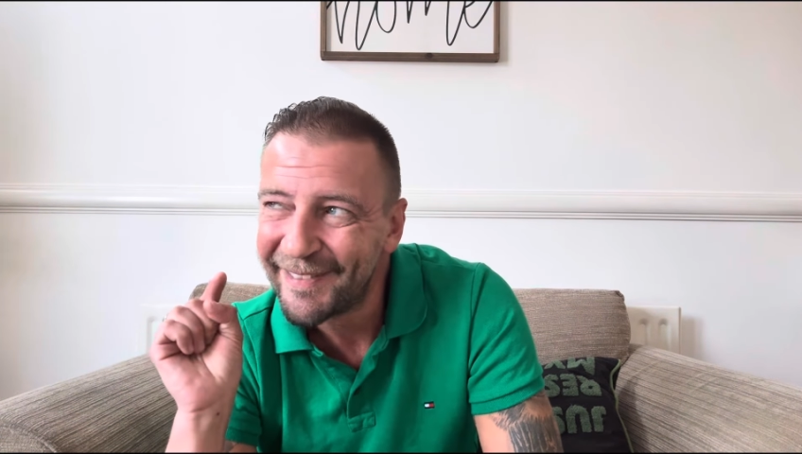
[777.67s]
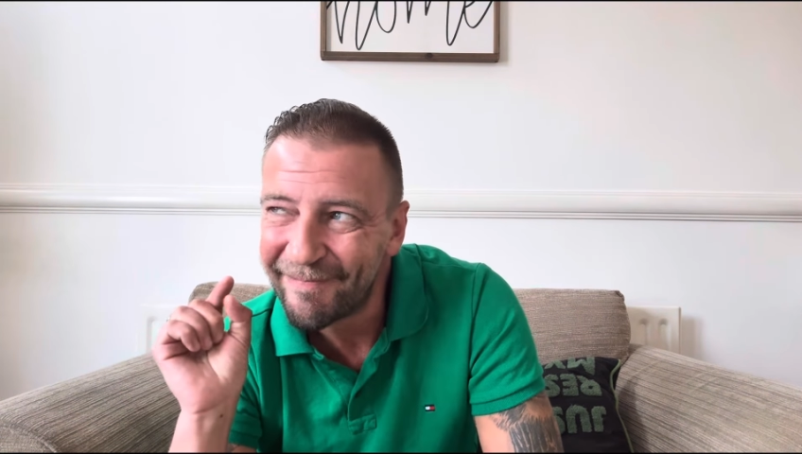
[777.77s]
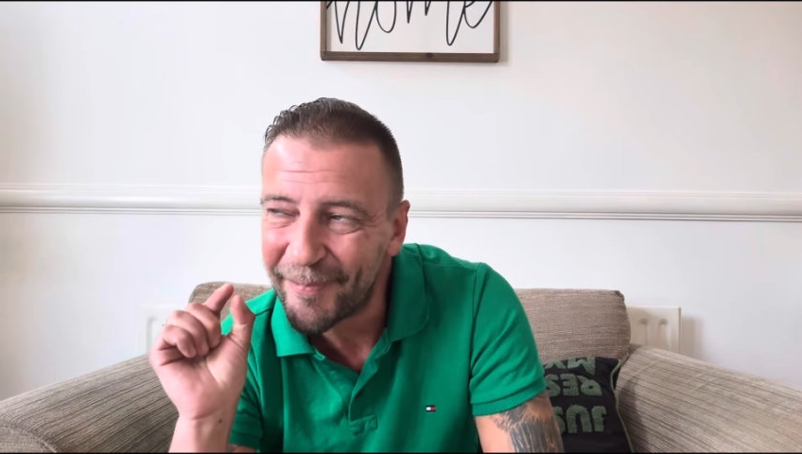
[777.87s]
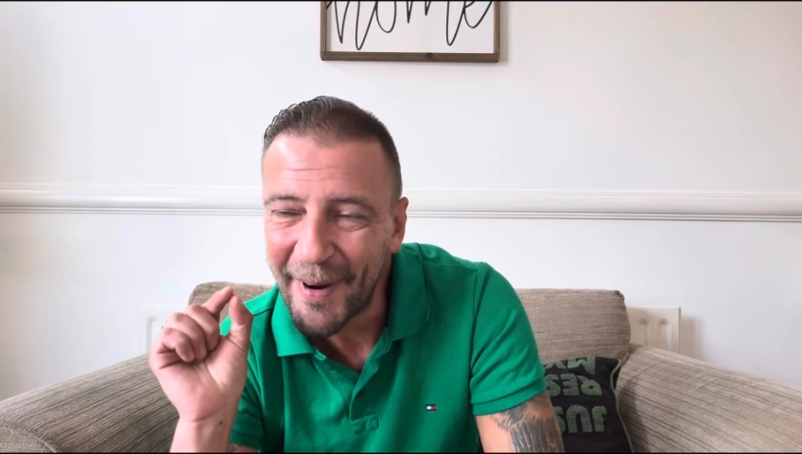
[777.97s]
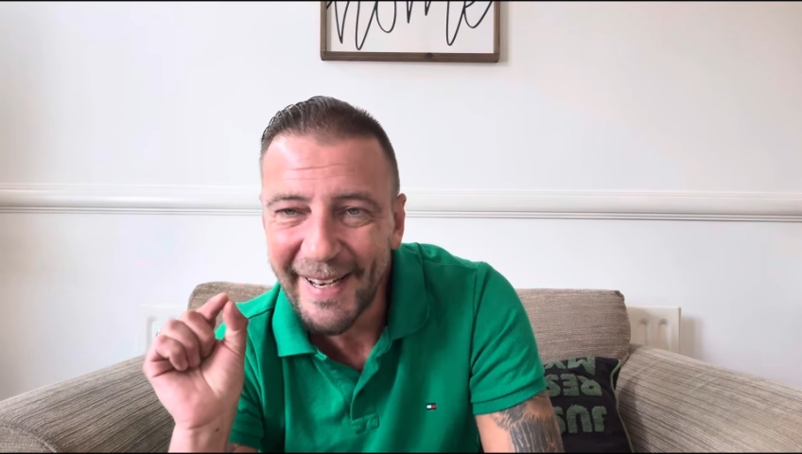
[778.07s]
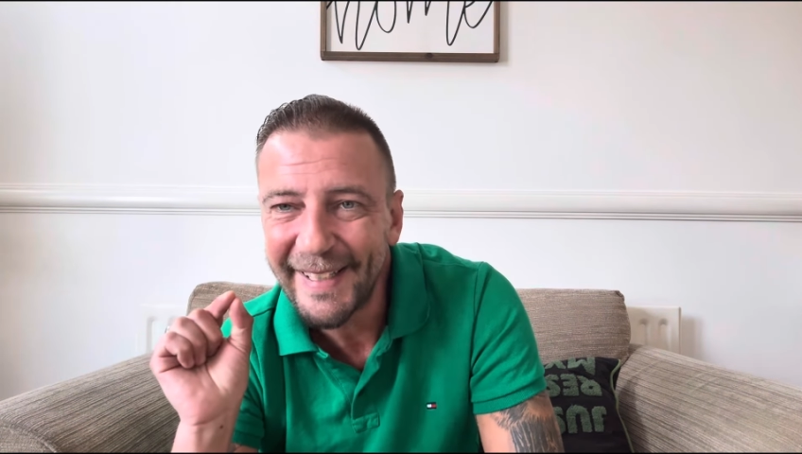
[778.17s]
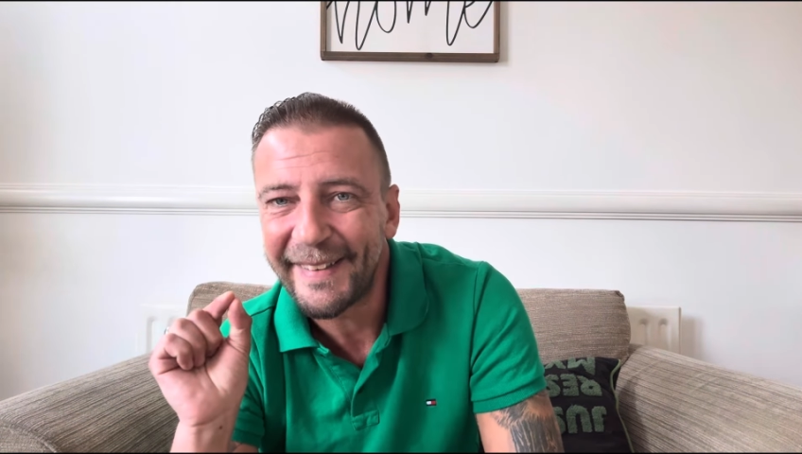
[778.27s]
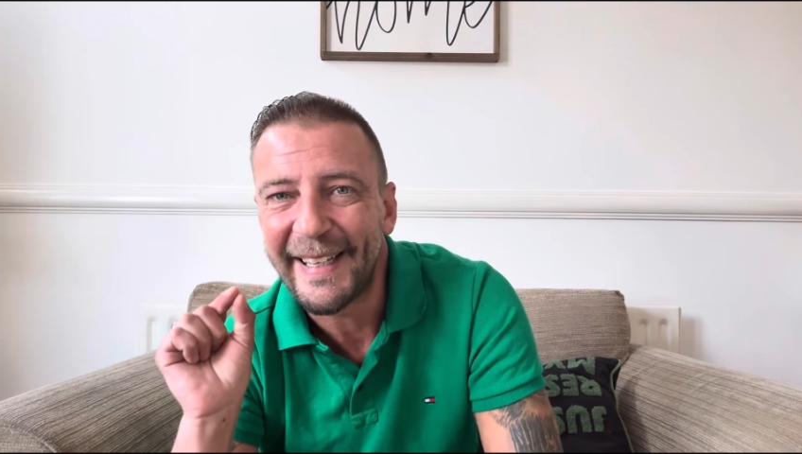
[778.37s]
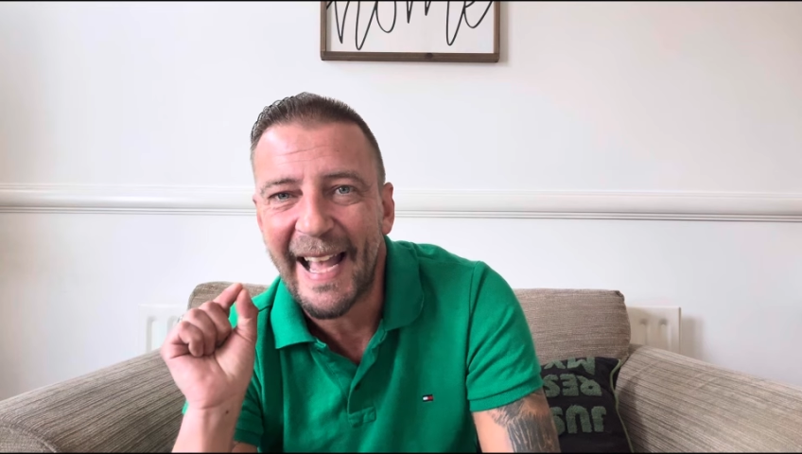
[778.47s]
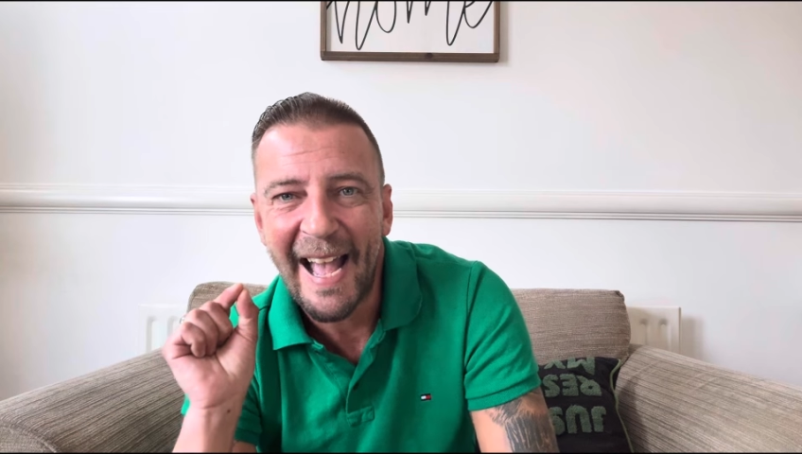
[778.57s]
when
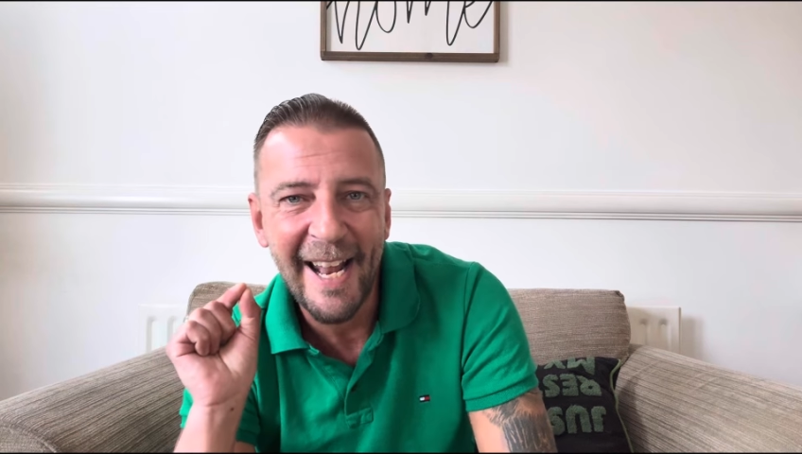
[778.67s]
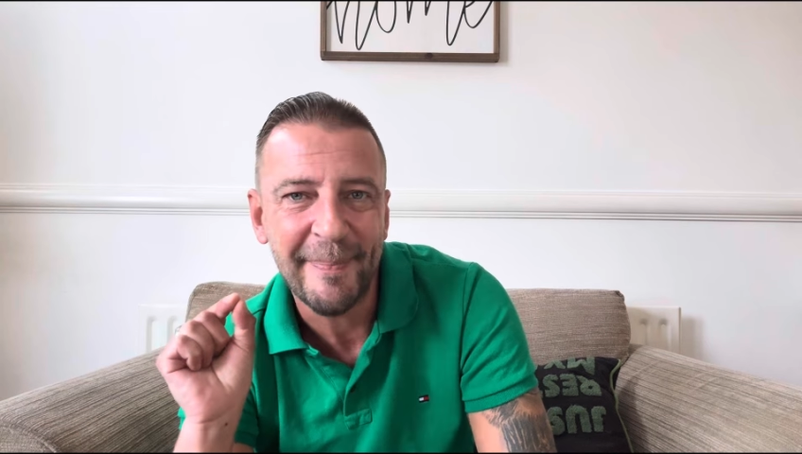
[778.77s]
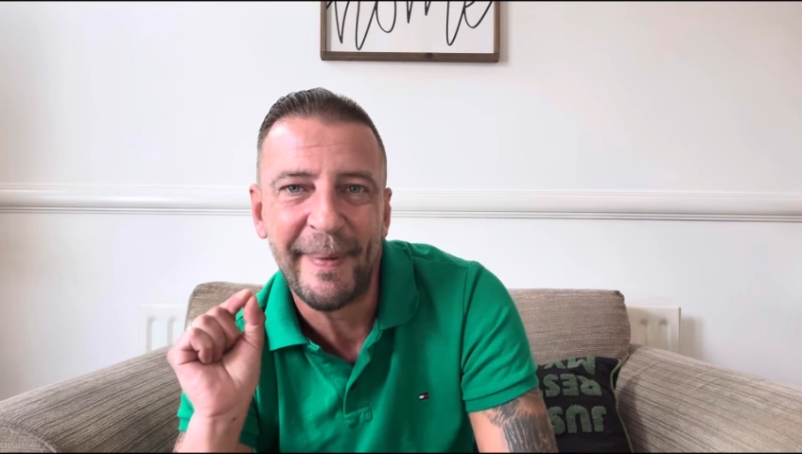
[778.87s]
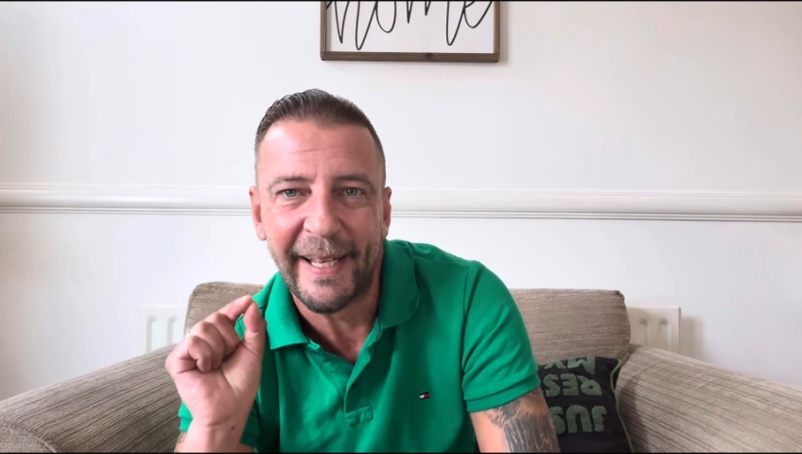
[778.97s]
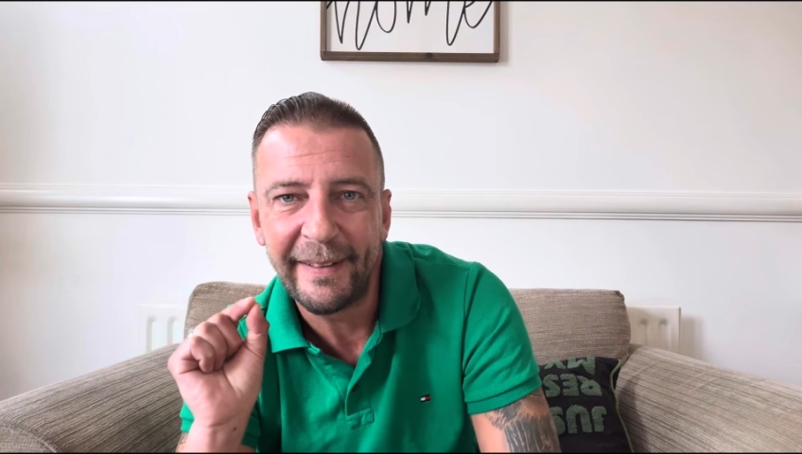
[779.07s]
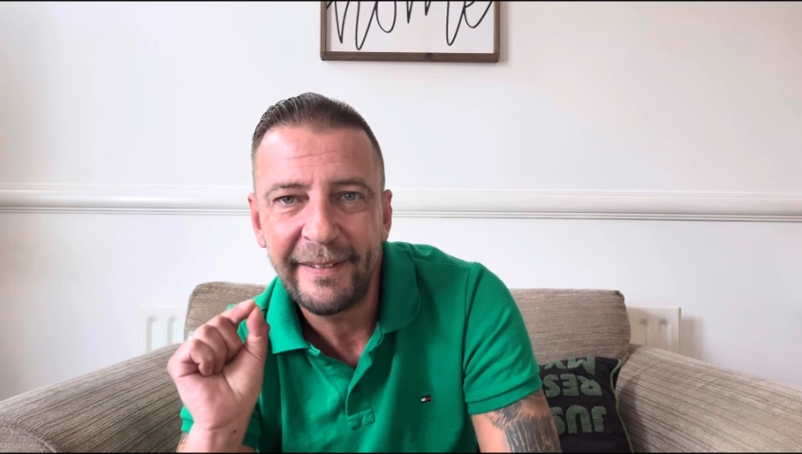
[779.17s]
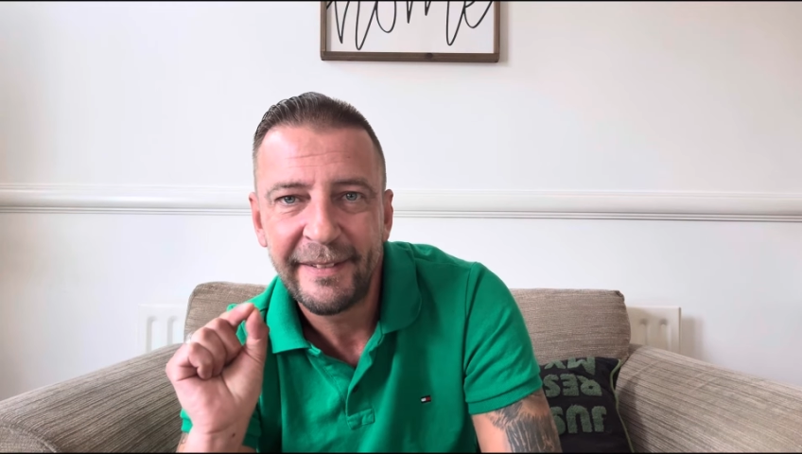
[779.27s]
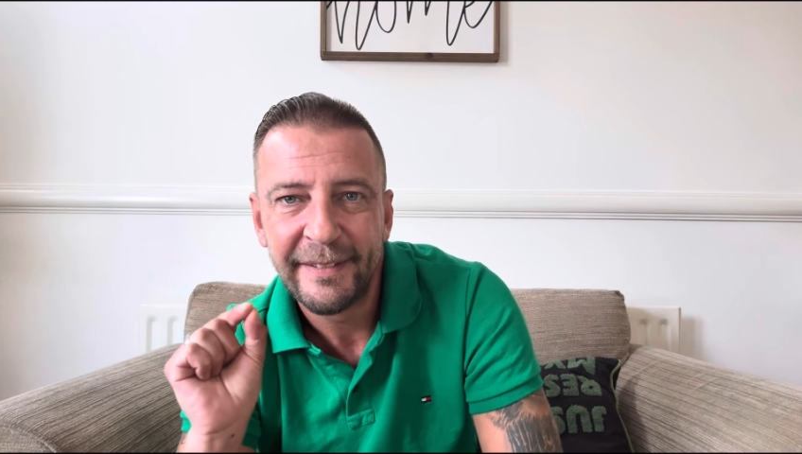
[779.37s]
the admin